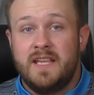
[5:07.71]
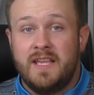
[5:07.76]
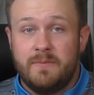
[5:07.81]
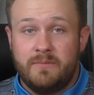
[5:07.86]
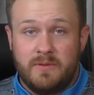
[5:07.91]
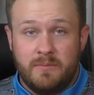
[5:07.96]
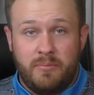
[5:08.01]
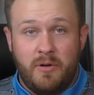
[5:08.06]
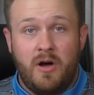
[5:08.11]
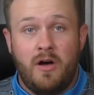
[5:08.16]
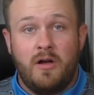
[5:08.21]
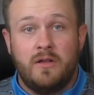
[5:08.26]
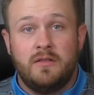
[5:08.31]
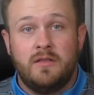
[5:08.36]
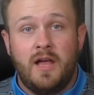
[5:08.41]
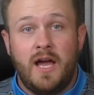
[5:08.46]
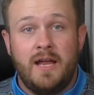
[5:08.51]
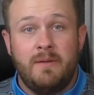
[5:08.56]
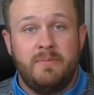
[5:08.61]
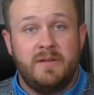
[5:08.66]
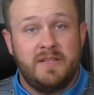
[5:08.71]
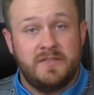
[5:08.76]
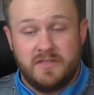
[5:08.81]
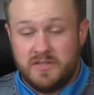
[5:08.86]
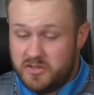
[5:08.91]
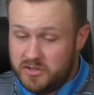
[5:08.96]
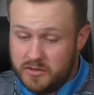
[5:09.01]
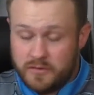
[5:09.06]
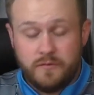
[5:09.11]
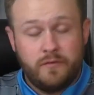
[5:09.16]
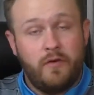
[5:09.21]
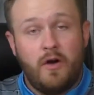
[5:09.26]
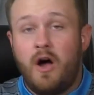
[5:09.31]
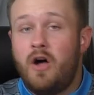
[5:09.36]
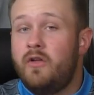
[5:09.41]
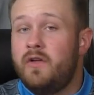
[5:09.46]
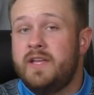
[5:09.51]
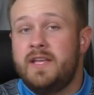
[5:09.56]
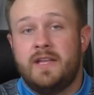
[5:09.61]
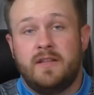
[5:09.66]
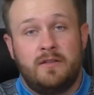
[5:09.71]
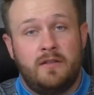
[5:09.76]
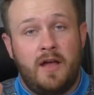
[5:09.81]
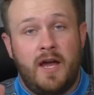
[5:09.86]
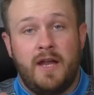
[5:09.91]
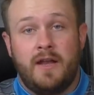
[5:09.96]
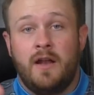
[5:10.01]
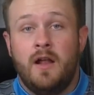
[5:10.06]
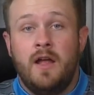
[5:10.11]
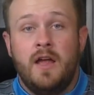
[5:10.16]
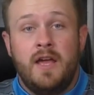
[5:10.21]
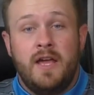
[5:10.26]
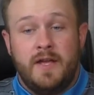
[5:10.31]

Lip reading: keep the ball in line because it's just falling in line.